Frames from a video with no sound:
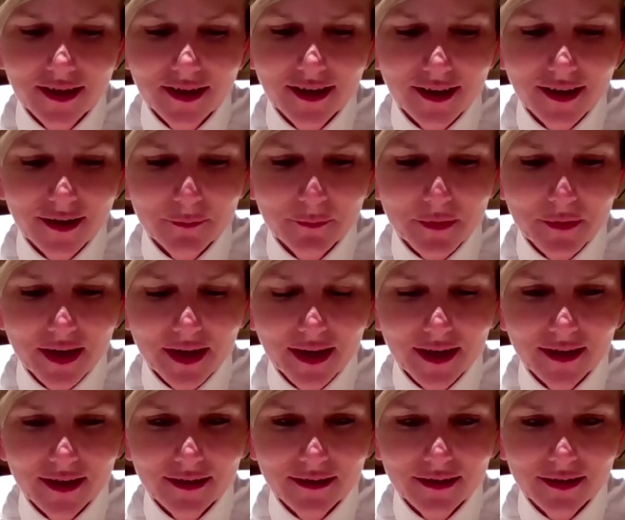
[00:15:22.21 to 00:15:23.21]

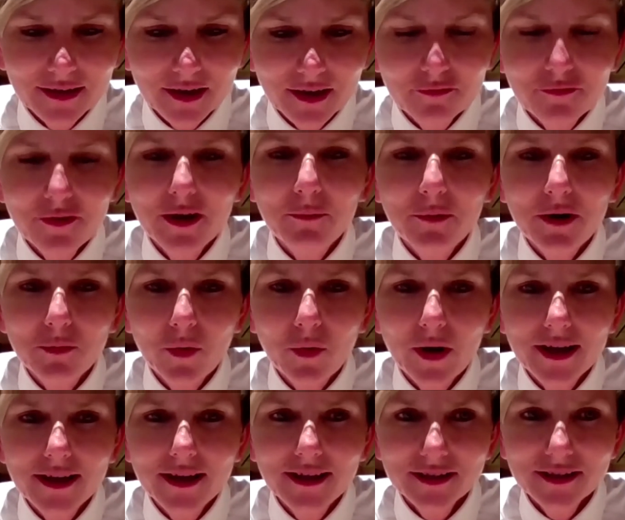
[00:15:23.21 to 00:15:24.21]
And I found my
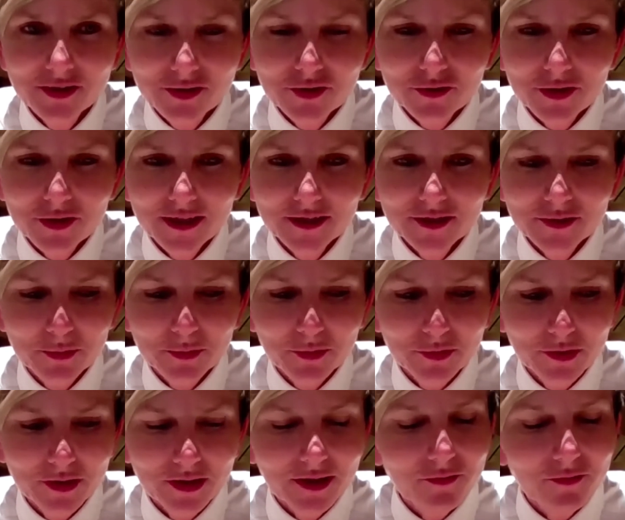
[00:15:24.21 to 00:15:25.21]
way into transport.